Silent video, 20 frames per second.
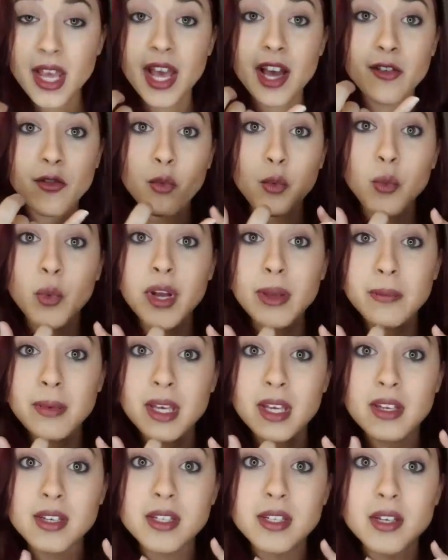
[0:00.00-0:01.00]
They have
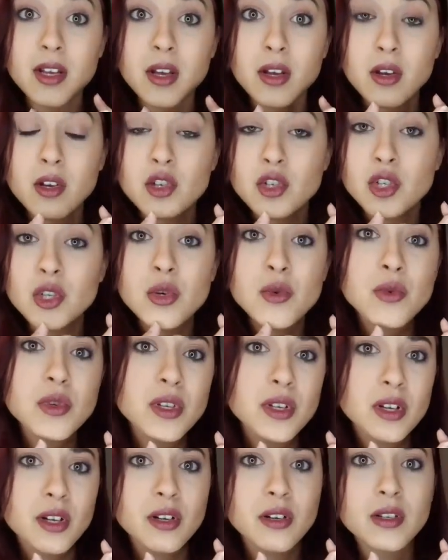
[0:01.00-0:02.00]
women's,
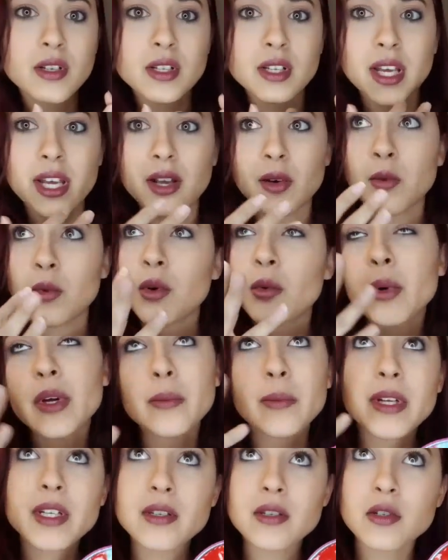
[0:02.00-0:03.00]
juniors, like, well,
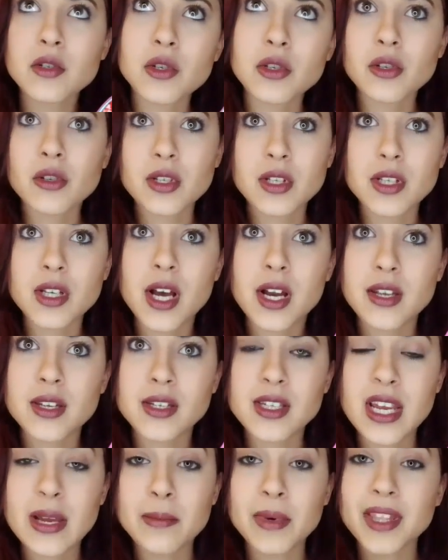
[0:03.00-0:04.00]
women's and juniors is kind
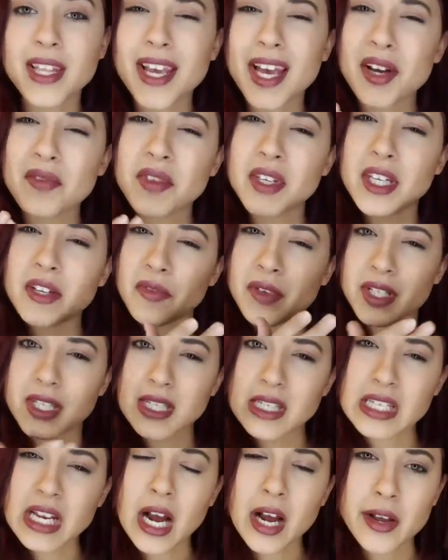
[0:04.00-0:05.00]
of the same, but they have the
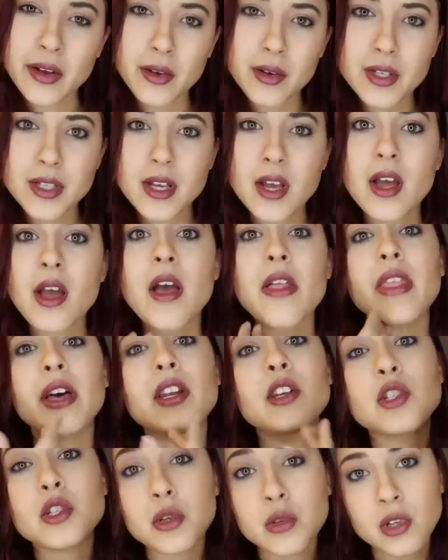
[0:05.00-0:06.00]
different styles
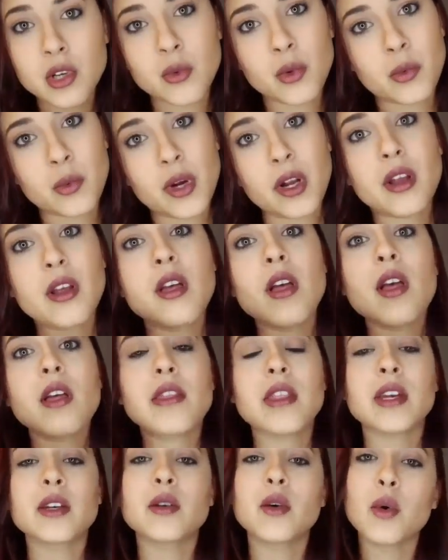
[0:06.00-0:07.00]
that a junior would want,
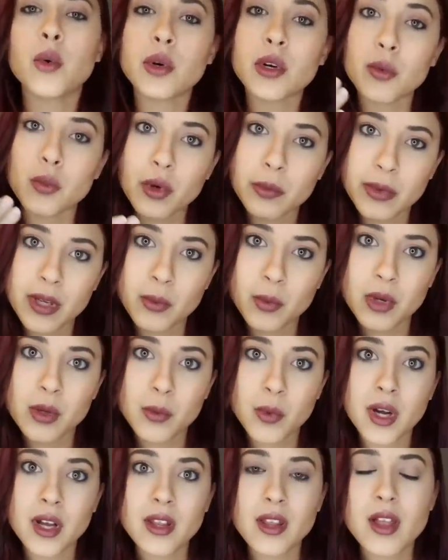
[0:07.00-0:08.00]
that an older woman
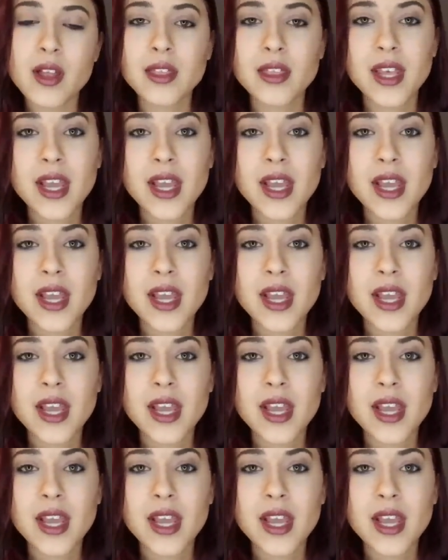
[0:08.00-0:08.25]
would want.